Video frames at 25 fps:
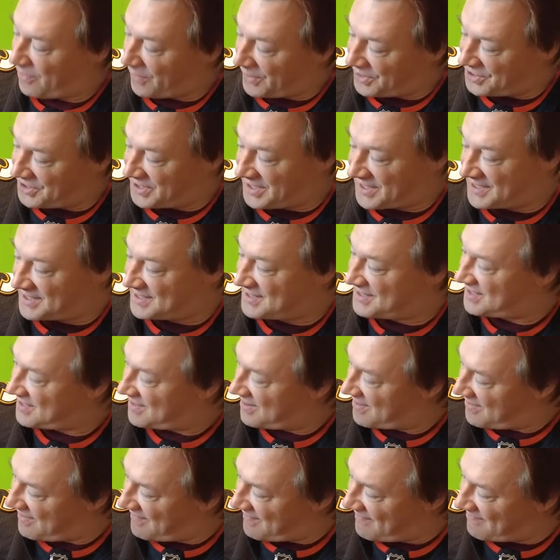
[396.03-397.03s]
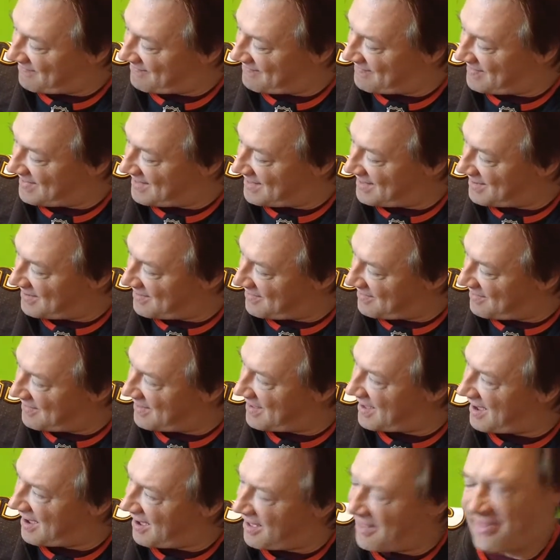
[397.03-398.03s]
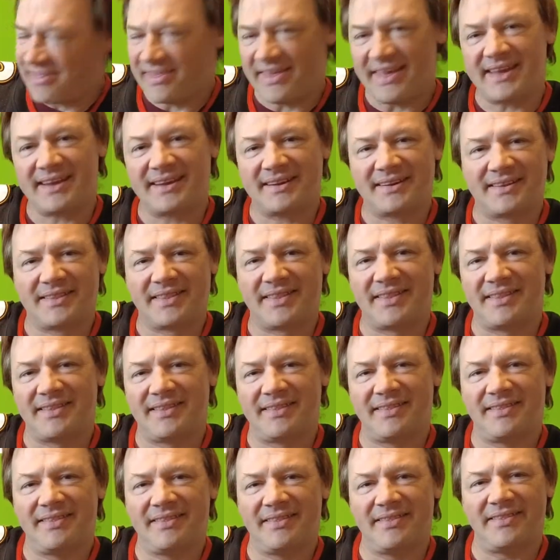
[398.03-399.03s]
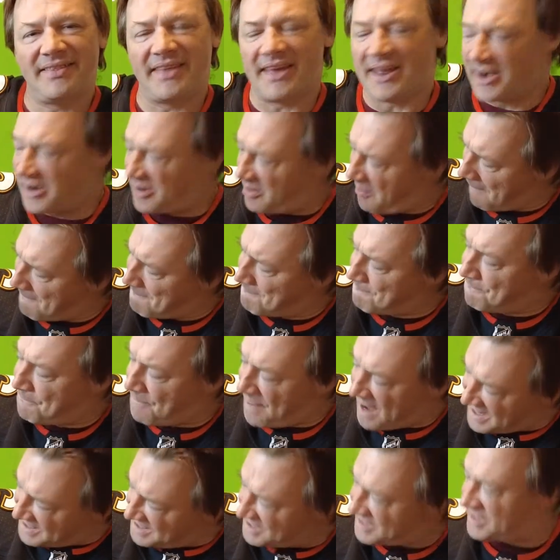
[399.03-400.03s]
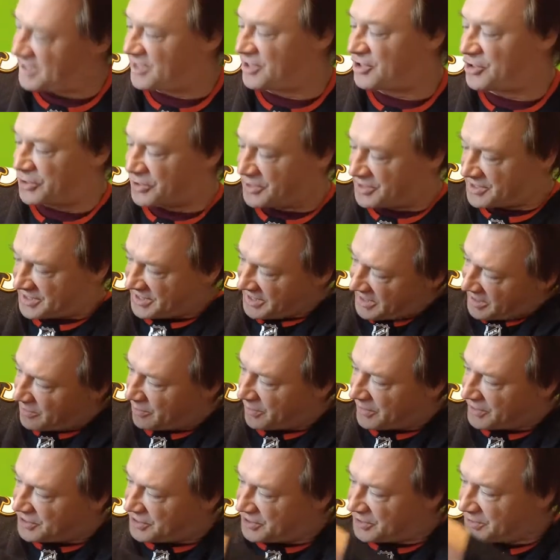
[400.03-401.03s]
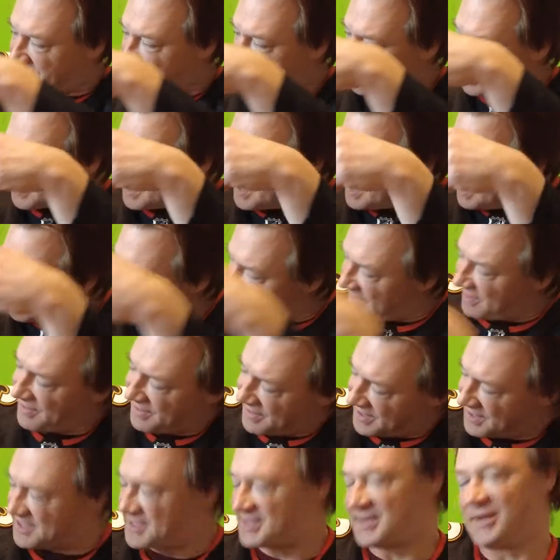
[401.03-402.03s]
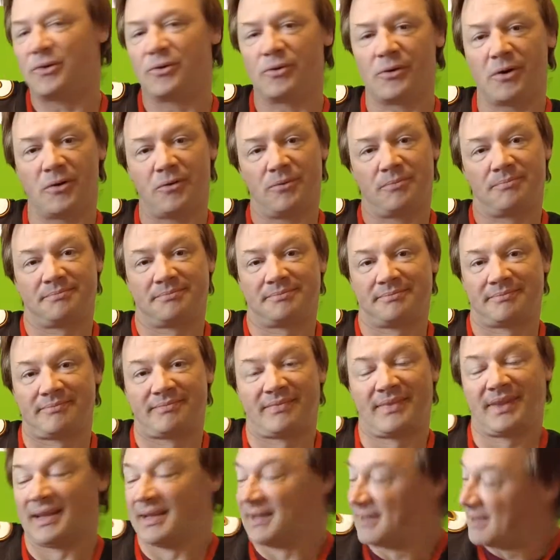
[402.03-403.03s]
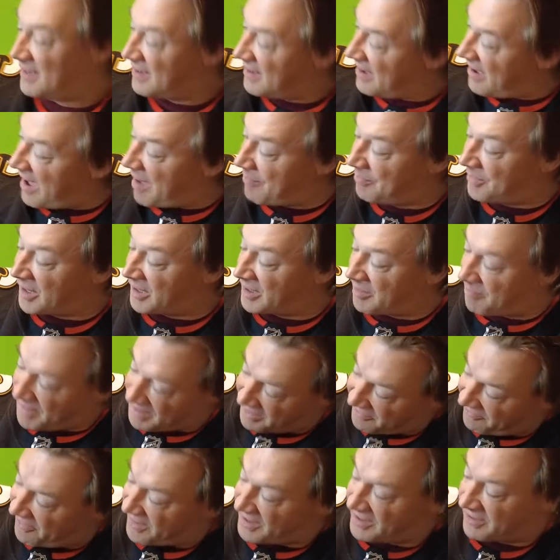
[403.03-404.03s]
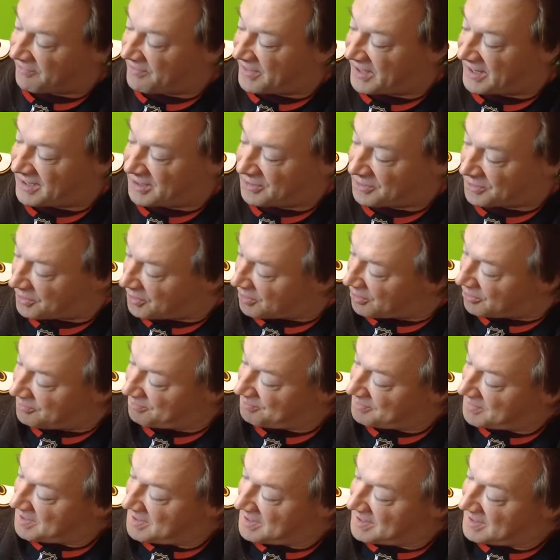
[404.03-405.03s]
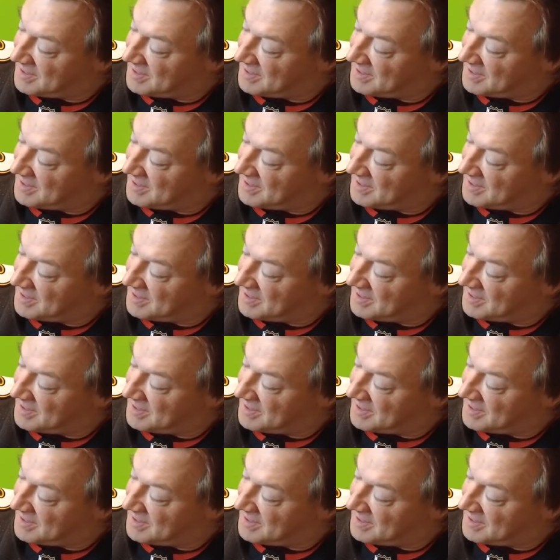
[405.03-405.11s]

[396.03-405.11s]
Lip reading: which is, I think, their best jersey, which uses this logo. I'm not a big fan of that logo.